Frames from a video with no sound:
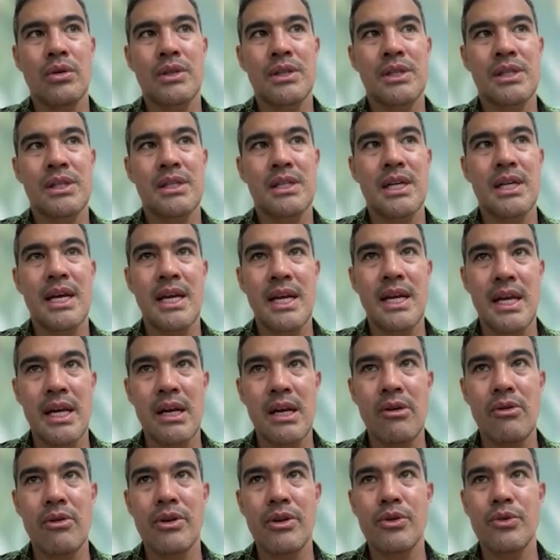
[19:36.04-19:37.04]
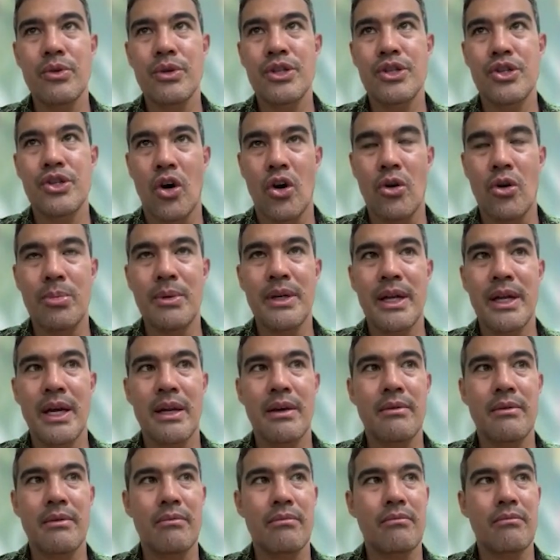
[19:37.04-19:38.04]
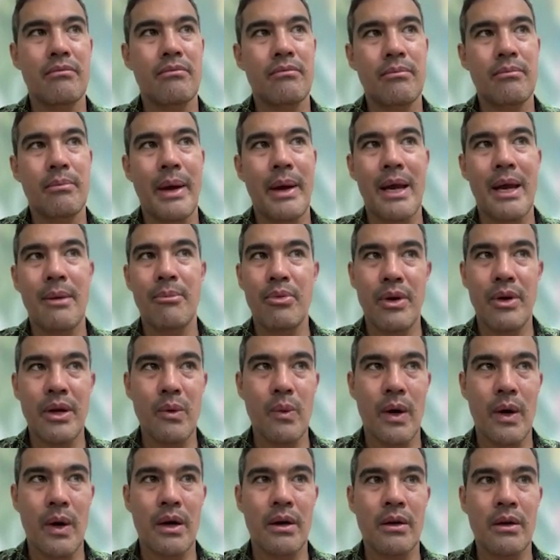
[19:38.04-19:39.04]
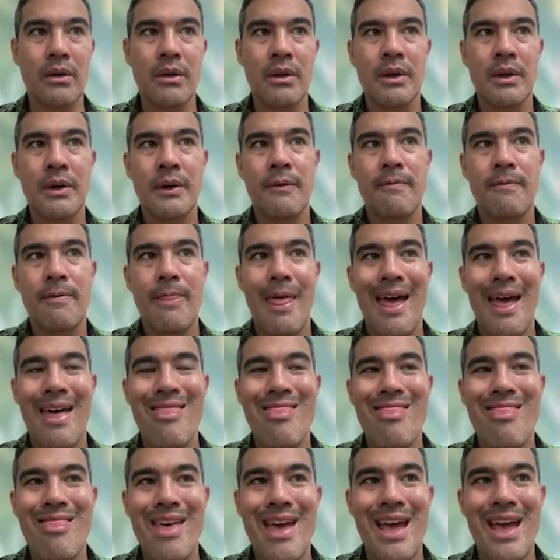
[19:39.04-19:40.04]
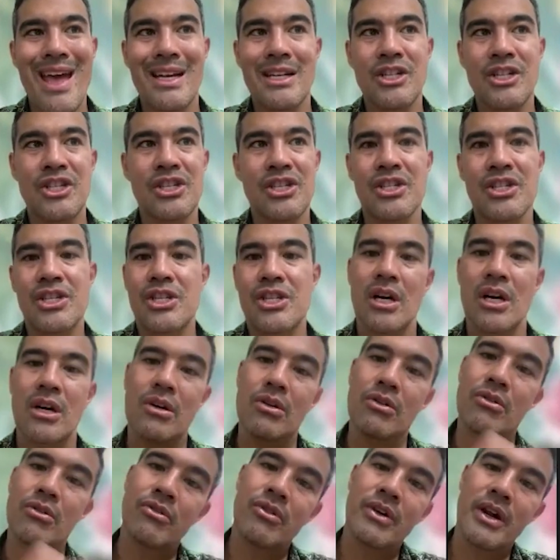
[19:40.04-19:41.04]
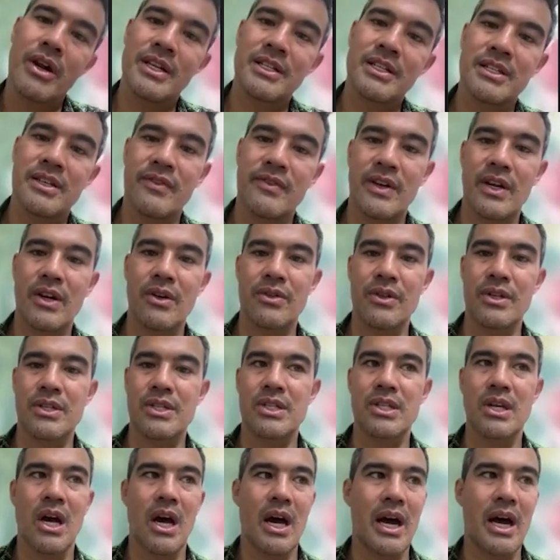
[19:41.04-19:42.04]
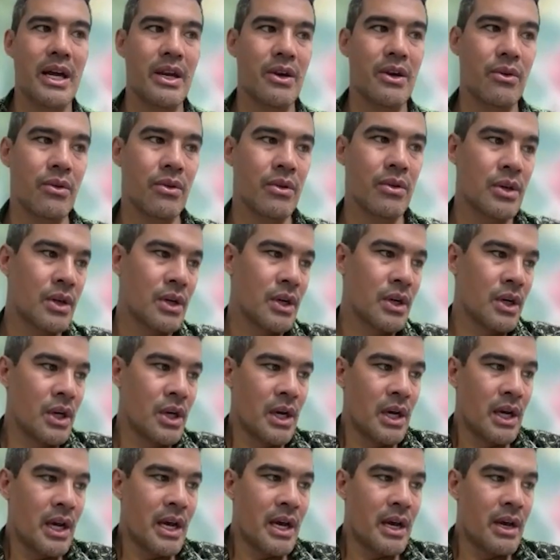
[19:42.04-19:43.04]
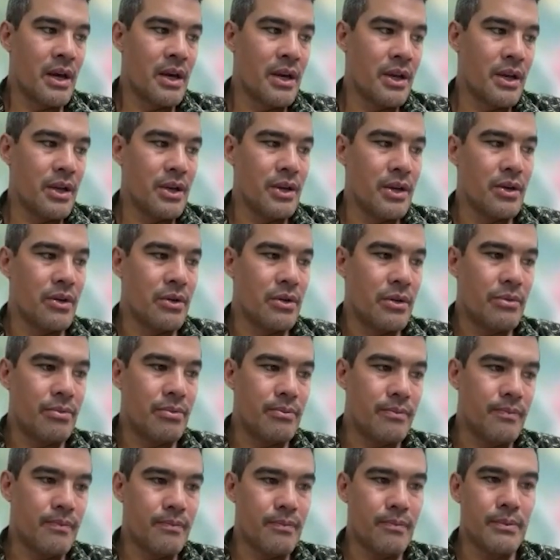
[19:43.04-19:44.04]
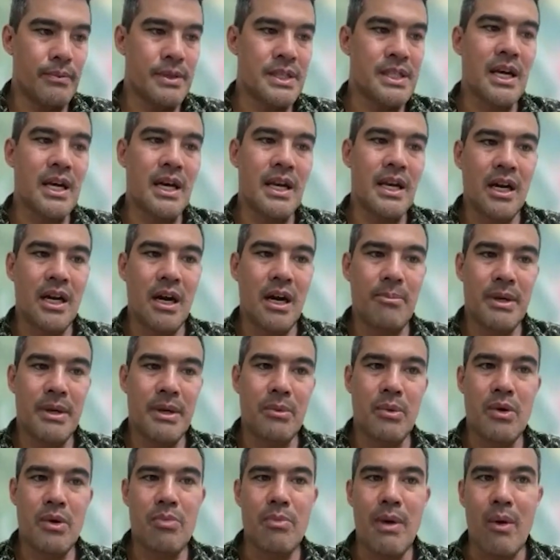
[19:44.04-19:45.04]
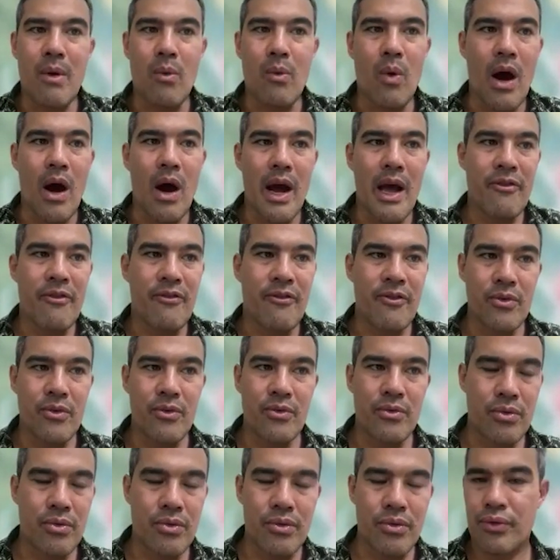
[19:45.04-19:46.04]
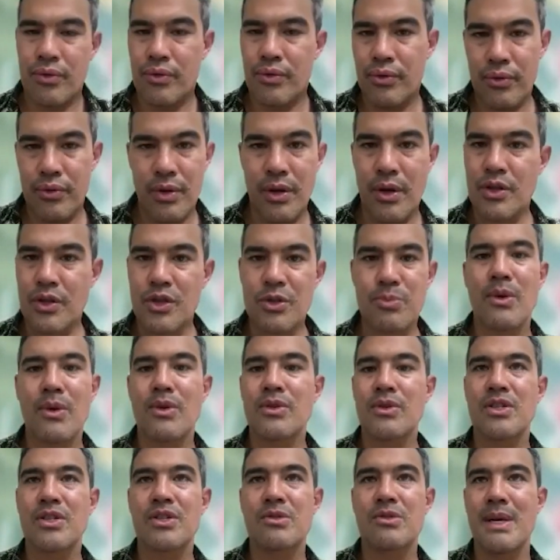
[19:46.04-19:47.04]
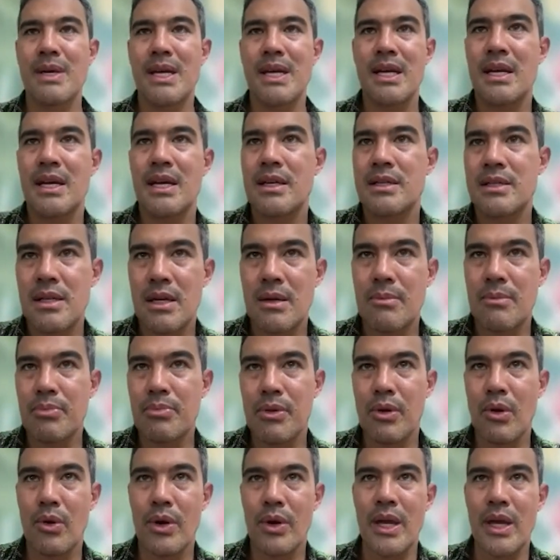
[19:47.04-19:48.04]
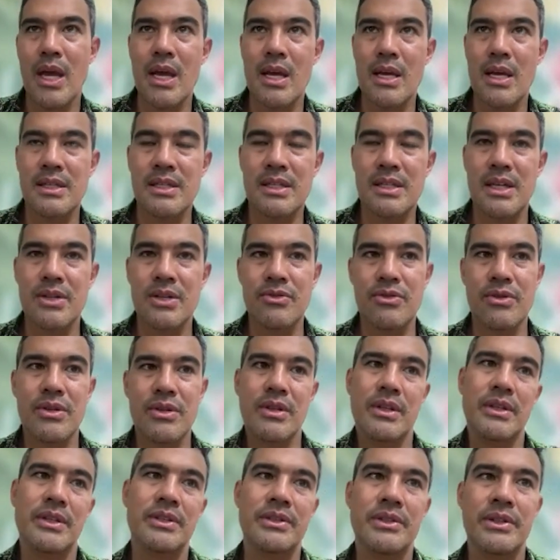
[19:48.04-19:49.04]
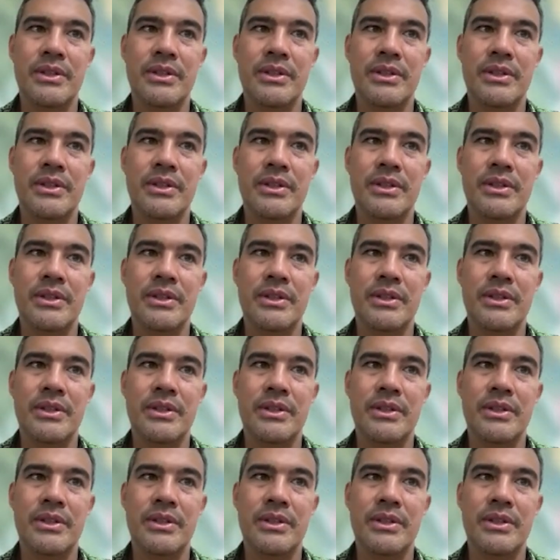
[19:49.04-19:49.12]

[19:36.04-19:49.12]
stay here and do a job and get paid pretty well. and then just juggle creativity on the side, or, you know, start a company with my wife who, you know, sponsors me as an employee, etc.